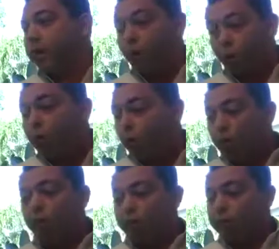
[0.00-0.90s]
So yeah,
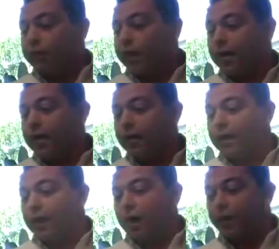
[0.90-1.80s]
we'll go through that.
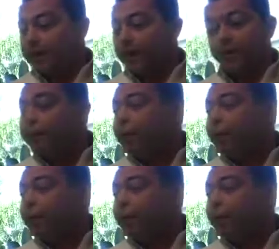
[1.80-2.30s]
But yeah,